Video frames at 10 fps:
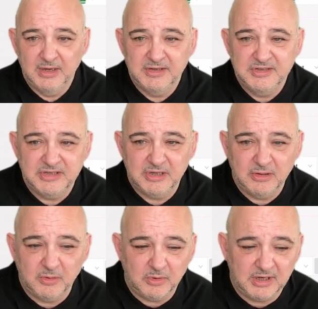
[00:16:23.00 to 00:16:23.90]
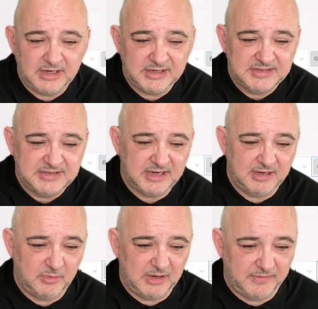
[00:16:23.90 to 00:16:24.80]
So let's
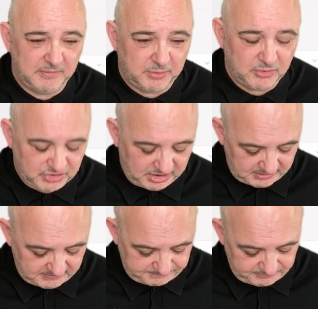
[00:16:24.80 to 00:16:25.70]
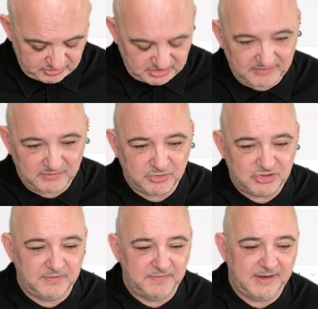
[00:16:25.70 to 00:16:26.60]
we'll have a budget of
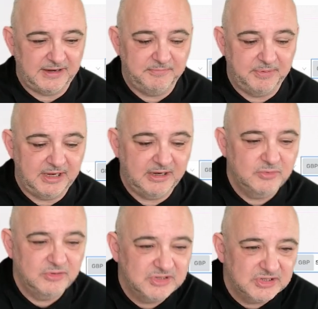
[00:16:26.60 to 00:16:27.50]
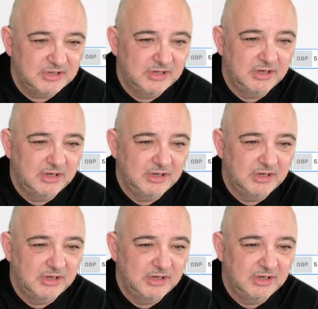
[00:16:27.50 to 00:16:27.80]
£5.